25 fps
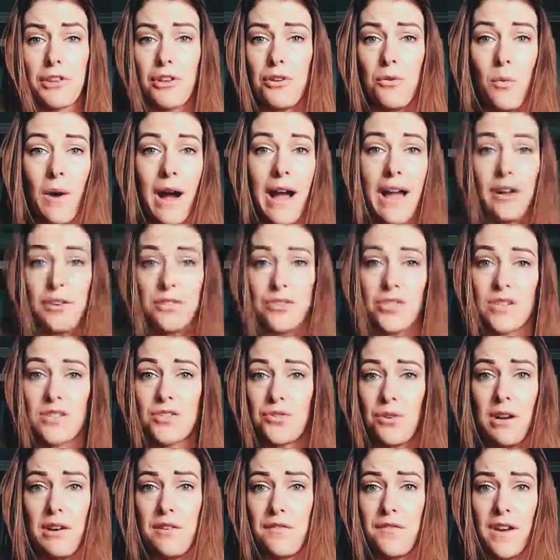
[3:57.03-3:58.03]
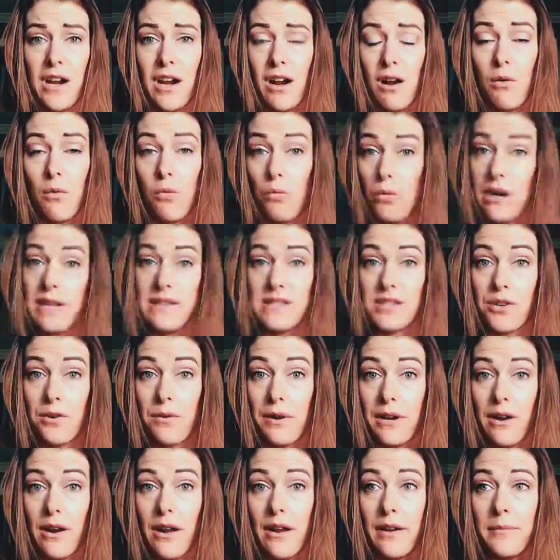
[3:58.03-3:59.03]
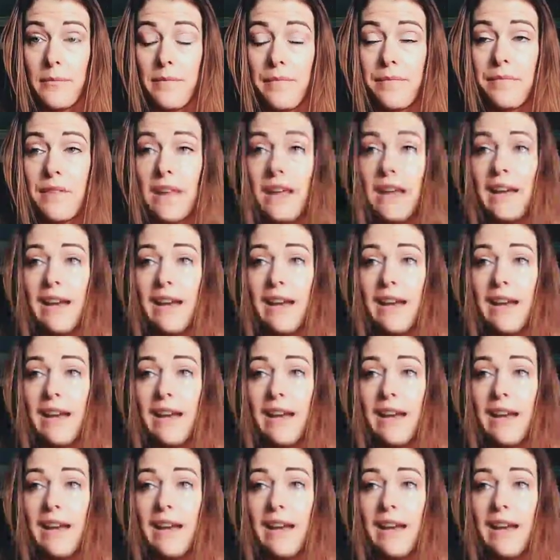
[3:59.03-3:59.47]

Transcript: a little while, just trying to figure out what's going on.